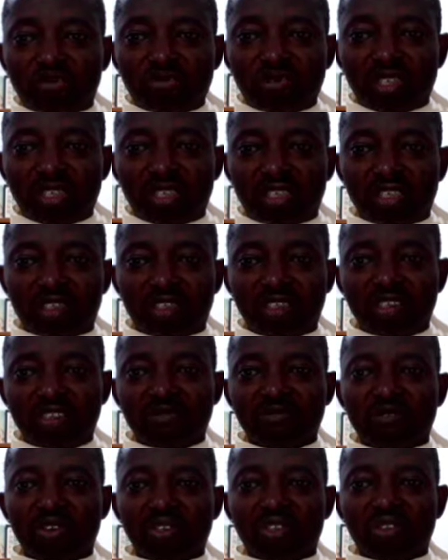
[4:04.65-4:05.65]
me,
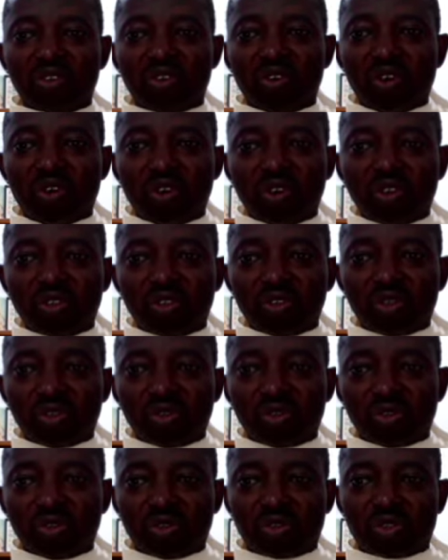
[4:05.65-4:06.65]
but to all
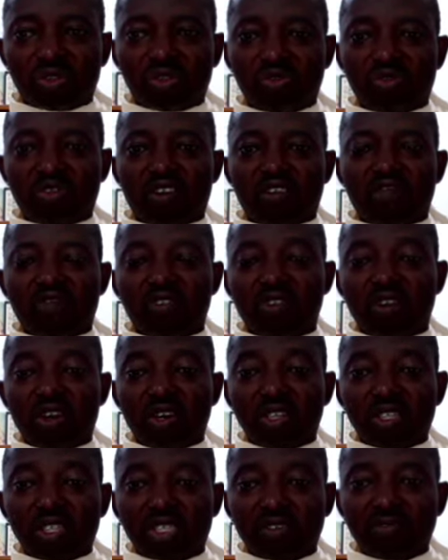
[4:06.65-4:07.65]
those who have
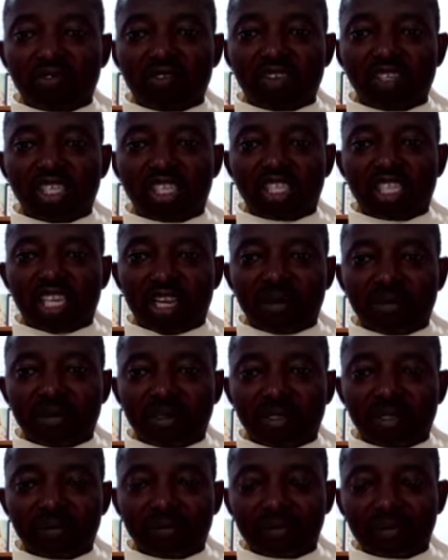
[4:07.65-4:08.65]
longed for his coming,
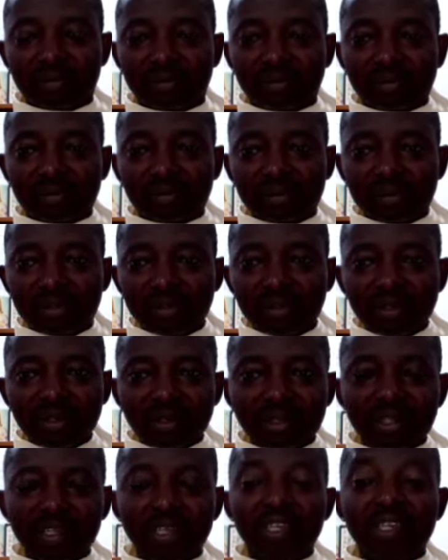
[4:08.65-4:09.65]

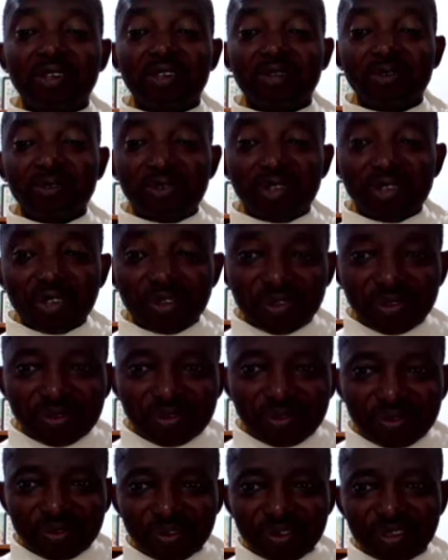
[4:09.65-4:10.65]
including
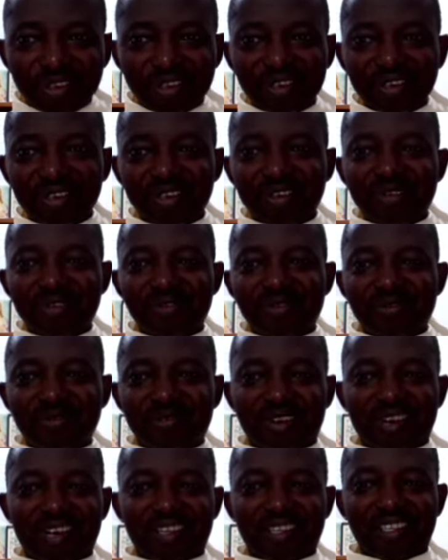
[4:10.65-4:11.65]
you who
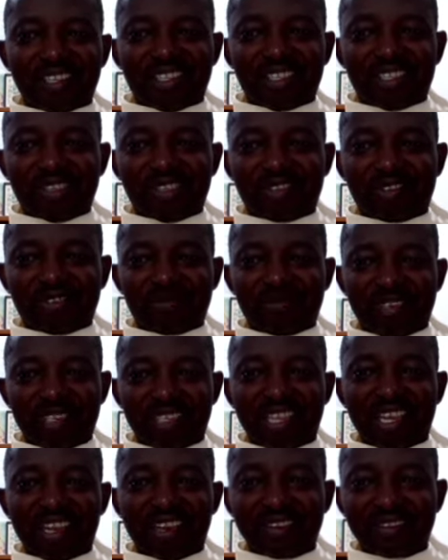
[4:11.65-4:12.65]
are listening to me
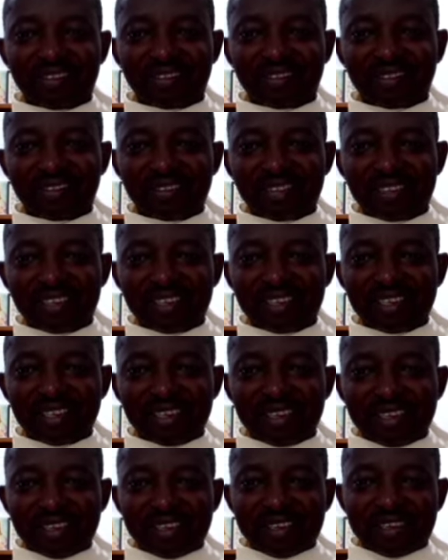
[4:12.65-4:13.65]
now.
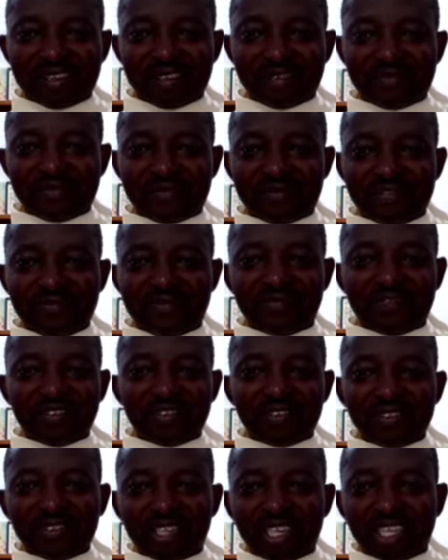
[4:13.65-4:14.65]
If we
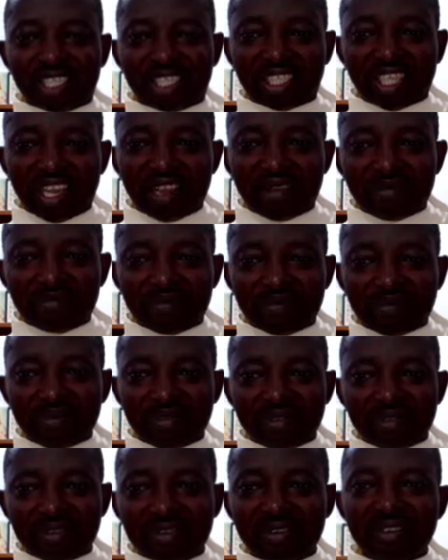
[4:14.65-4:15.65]
follow the
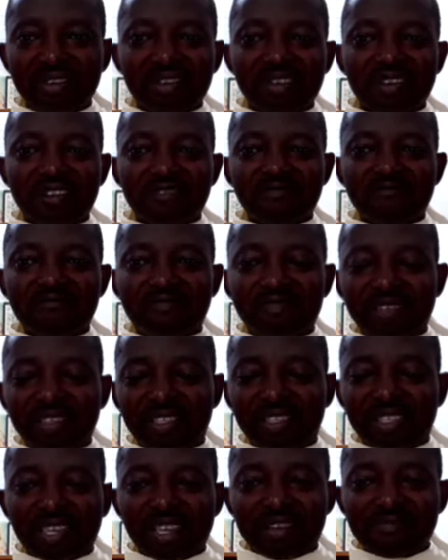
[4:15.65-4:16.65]
example of oh,
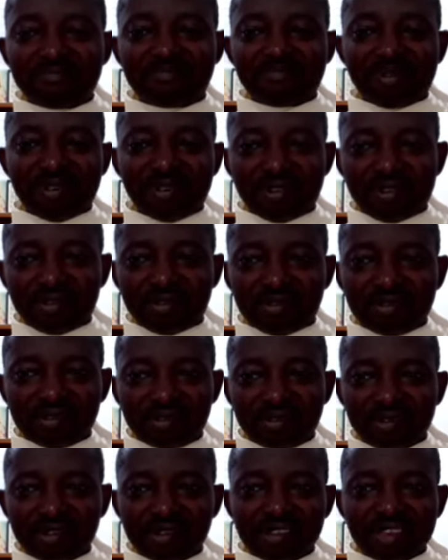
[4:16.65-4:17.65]
Peter and Paul,
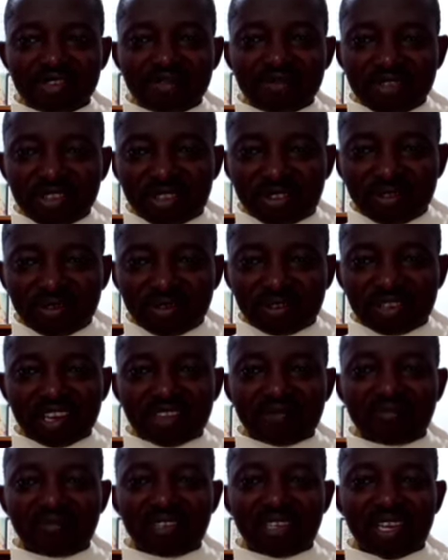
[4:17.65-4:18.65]
we too
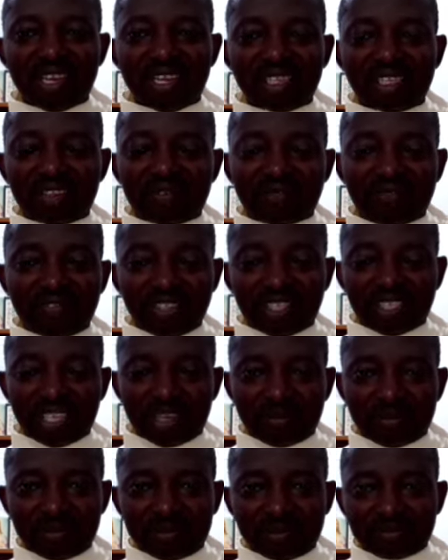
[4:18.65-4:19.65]
can be
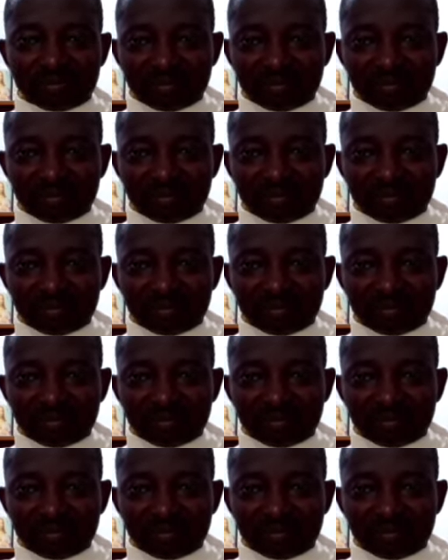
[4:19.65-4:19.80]
undefeatable.